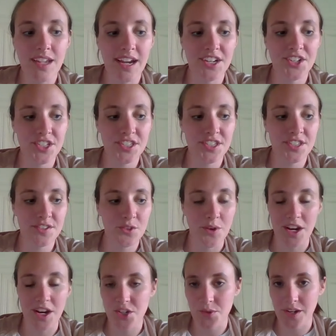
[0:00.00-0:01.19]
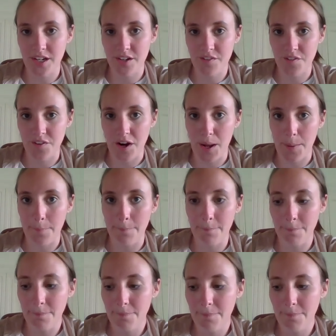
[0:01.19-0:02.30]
I had just graduated from